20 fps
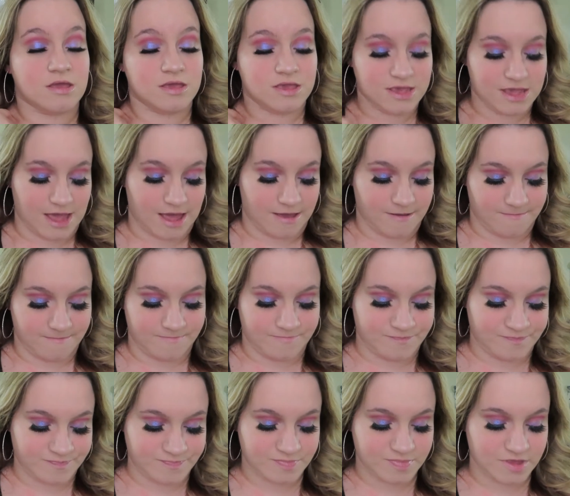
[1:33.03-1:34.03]
yeah.
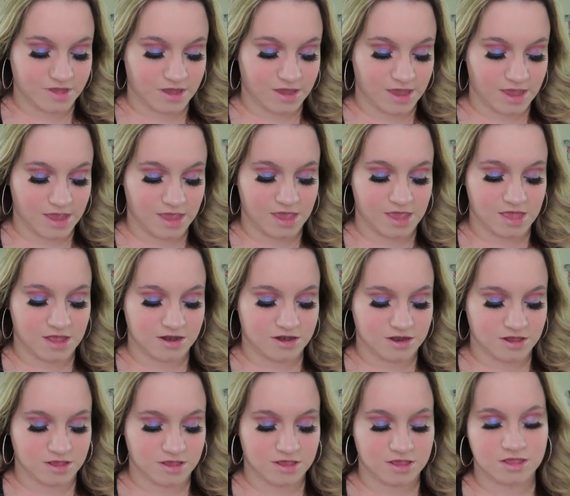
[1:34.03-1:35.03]
And
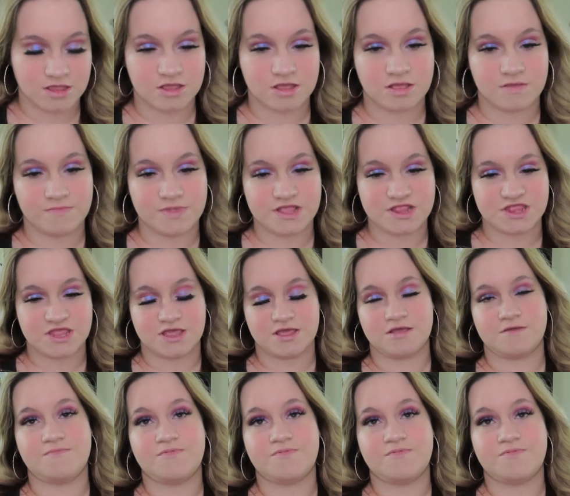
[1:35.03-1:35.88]
let me think